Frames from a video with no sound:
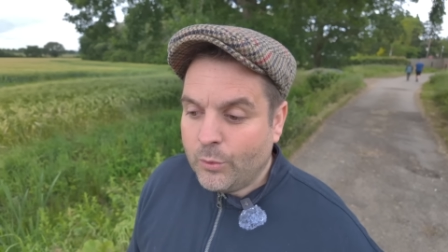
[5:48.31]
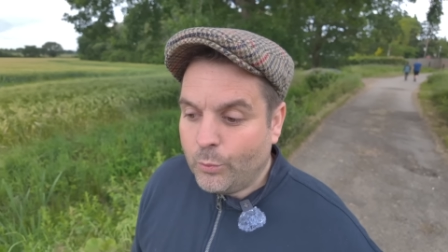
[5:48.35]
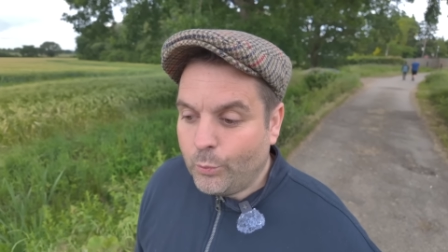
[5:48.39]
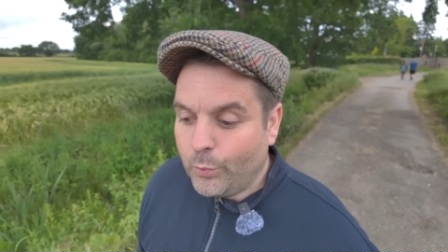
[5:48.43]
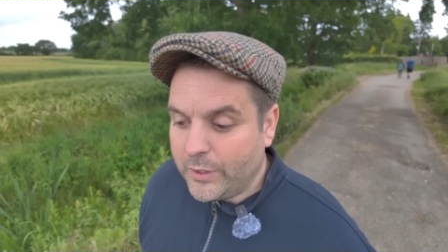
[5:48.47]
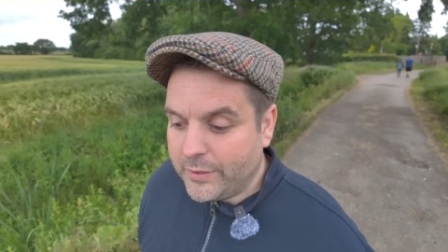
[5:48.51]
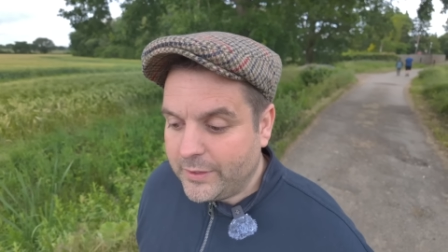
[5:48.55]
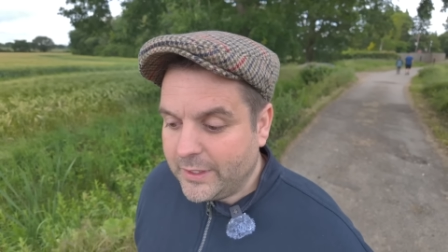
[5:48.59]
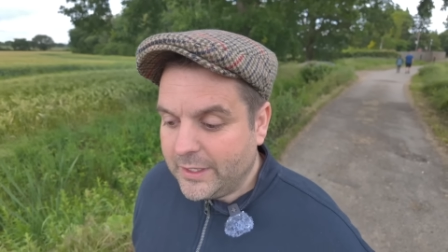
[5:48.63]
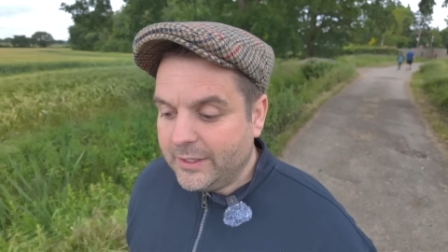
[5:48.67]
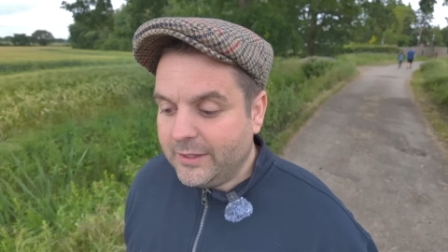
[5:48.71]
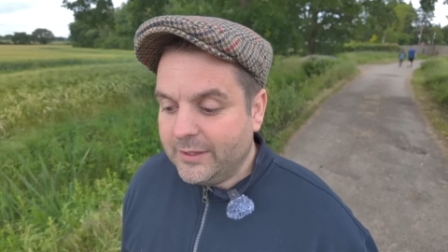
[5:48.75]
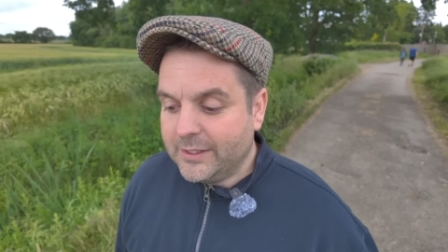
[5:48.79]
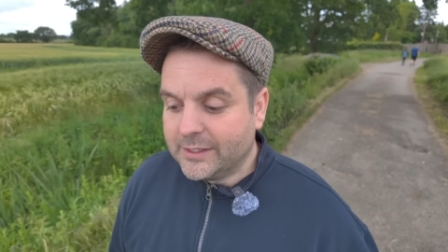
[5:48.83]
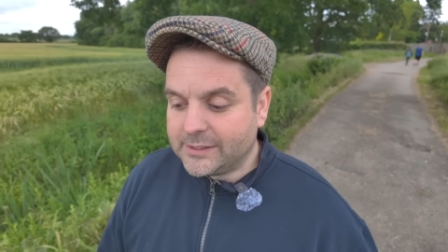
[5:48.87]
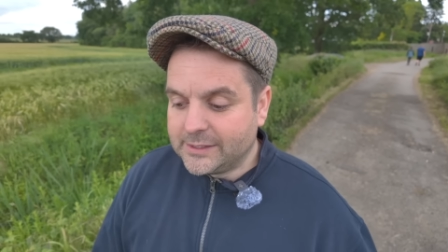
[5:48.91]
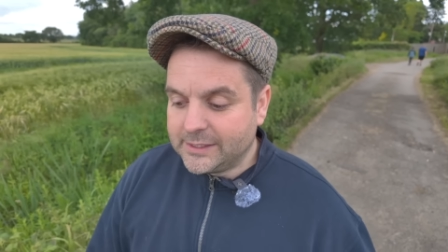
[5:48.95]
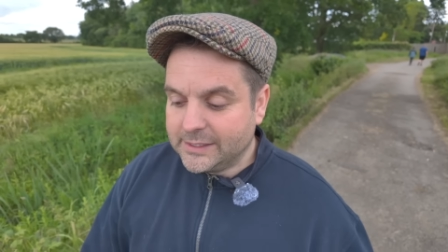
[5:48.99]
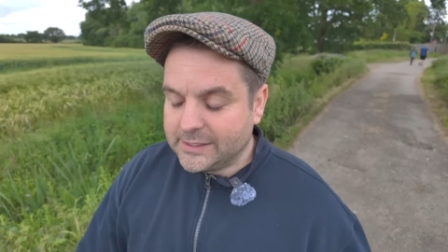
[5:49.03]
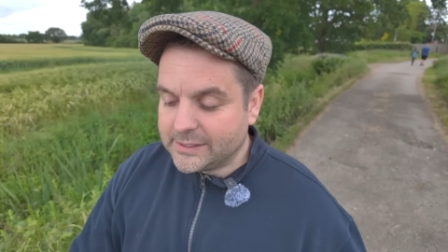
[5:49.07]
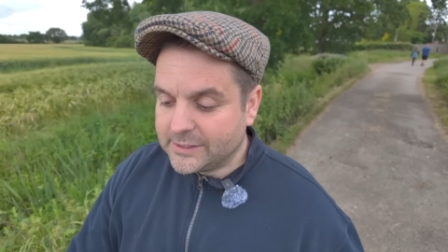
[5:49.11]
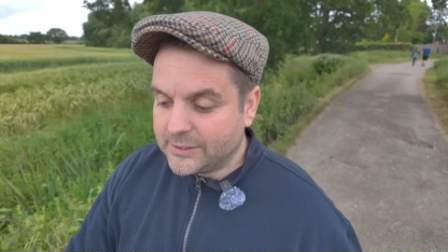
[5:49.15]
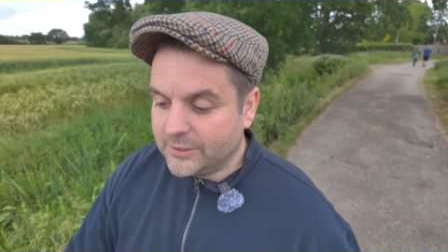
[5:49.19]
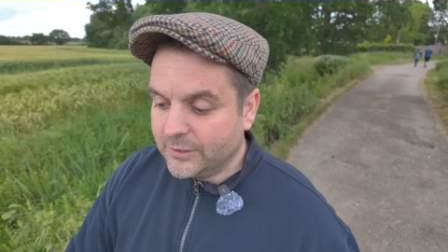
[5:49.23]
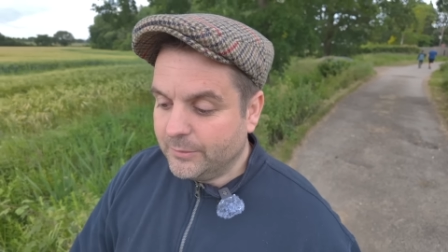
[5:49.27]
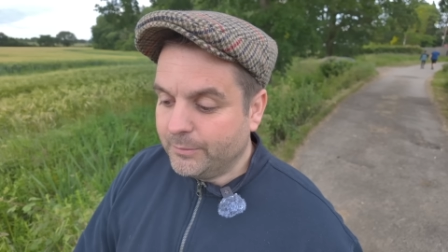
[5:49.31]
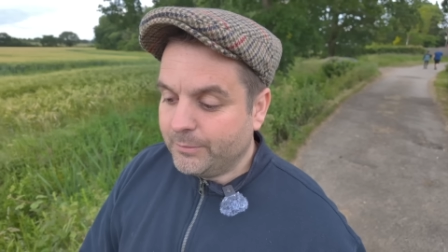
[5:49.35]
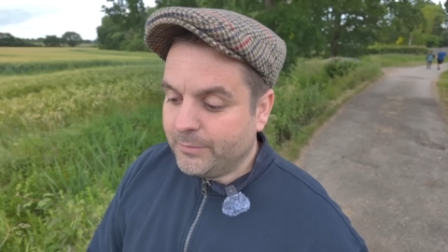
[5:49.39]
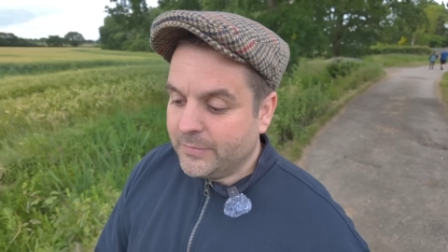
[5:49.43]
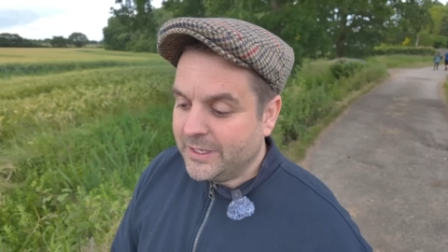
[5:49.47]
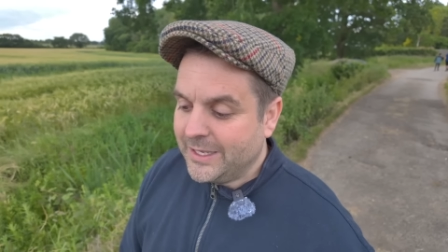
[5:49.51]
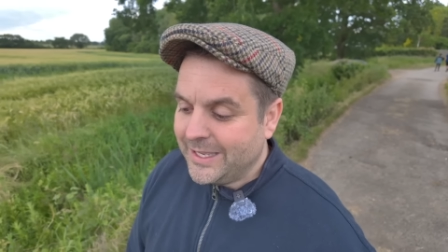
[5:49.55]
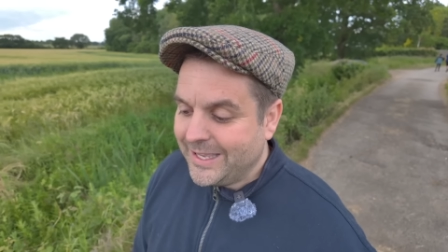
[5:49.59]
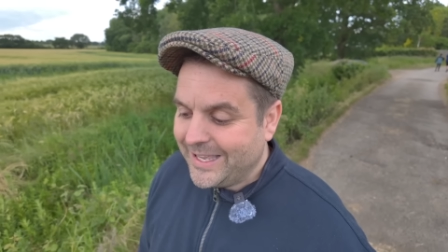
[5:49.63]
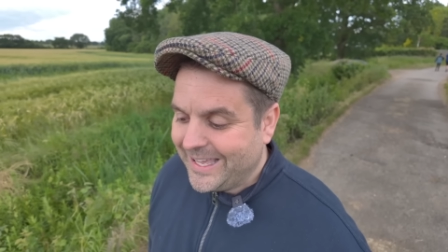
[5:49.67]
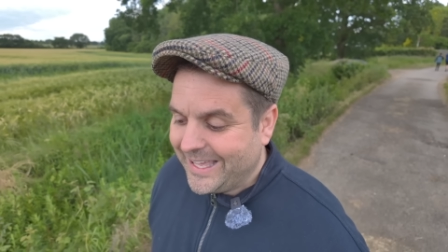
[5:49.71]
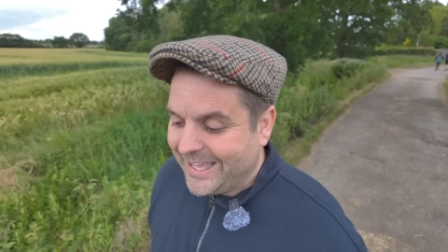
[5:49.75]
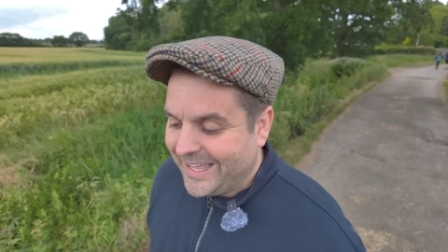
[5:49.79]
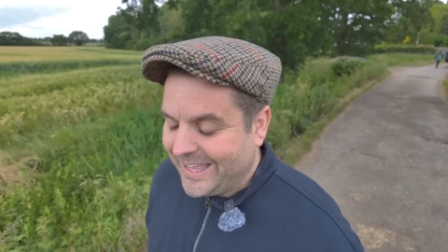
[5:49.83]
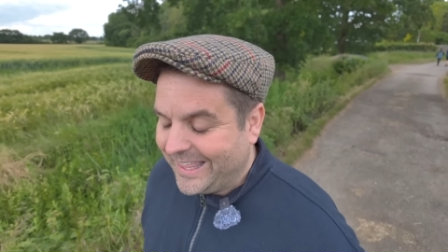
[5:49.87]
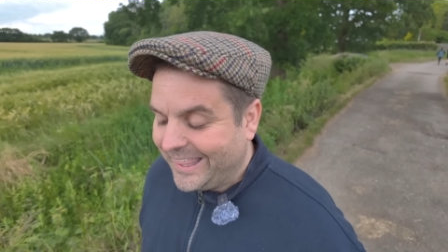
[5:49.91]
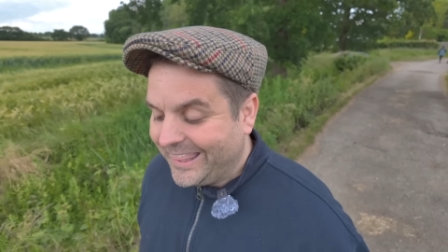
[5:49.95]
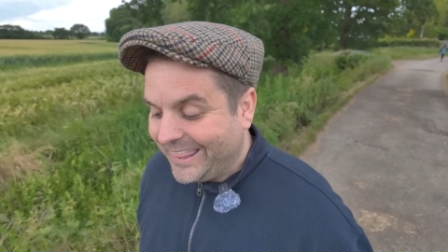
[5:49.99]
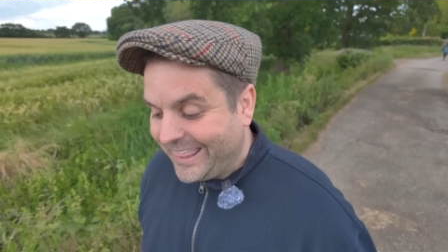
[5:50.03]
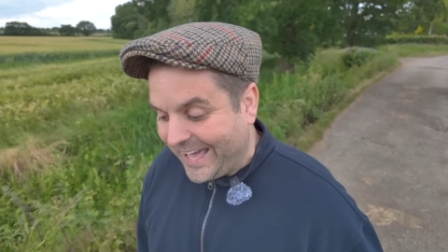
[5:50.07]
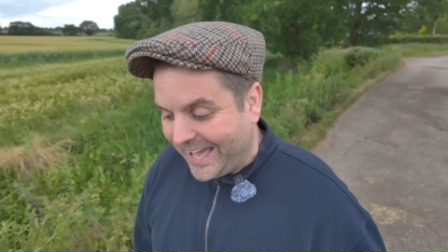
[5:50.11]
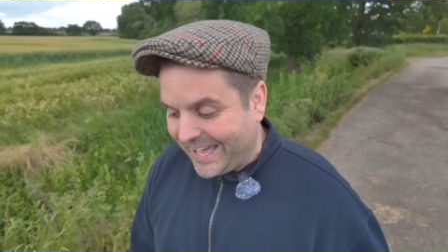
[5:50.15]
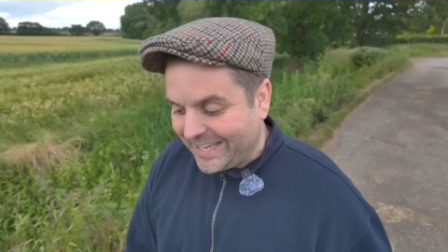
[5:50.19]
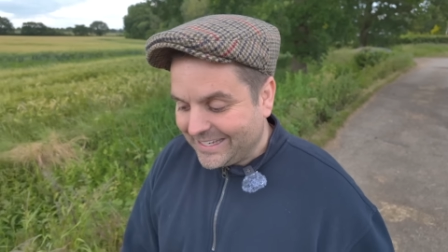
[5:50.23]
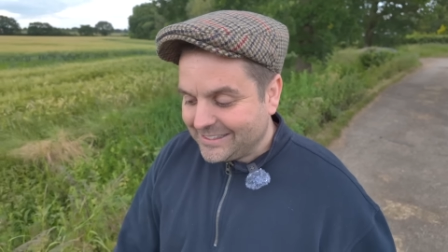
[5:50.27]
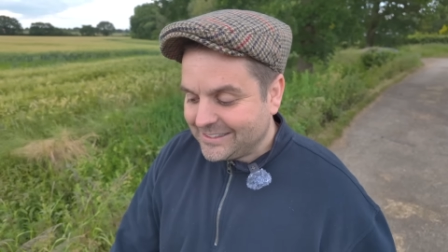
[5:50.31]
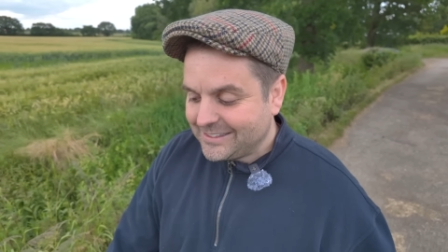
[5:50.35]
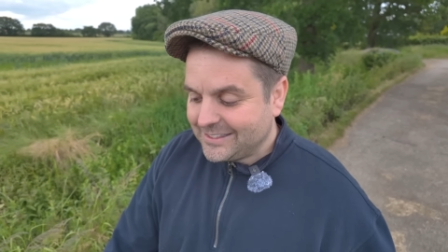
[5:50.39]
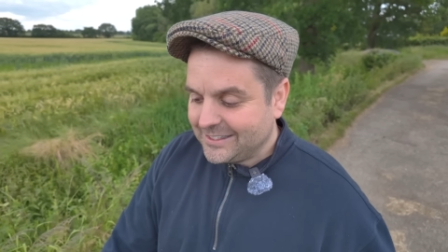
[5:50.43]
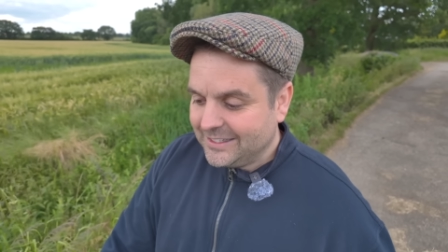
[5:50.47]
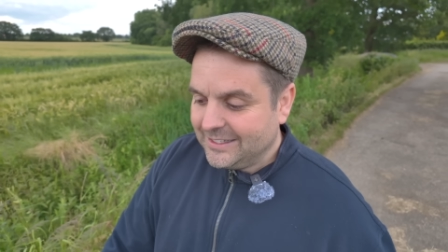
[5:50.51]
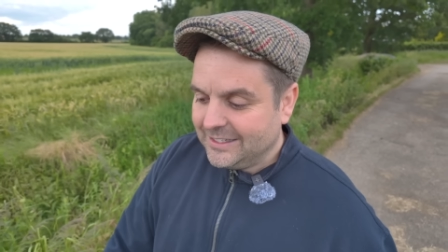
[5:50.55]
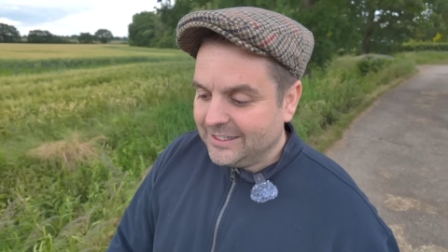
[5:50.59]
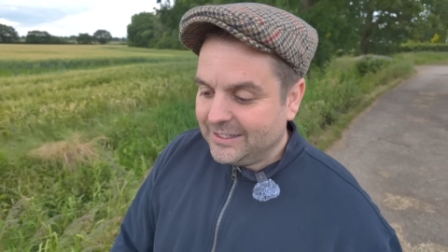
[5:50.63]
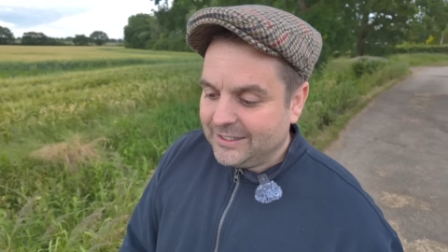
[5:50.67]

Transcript: within the system that